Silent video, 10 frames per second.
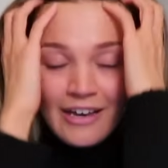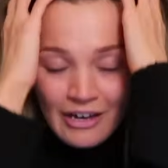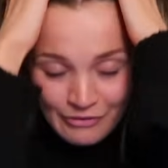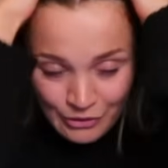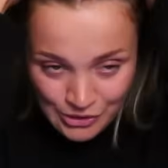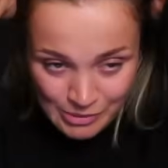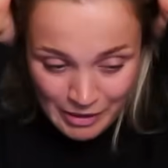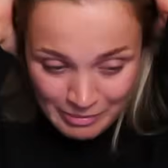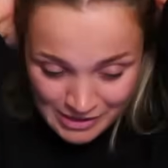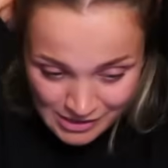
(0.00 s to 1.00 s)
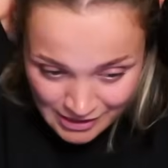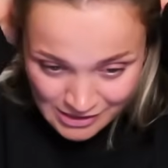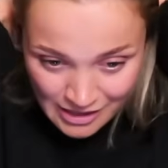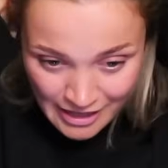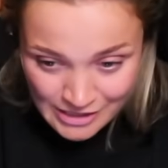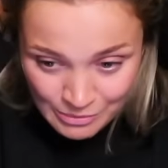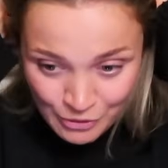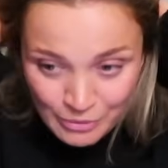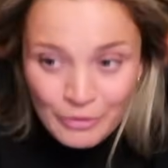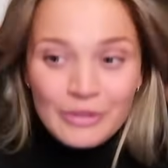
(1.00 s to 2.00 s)
I've got to be up at 6:30
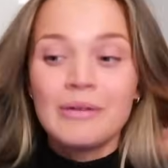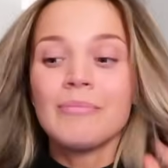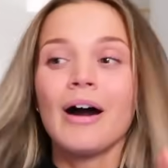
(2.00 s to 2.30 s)
tomorrow morning,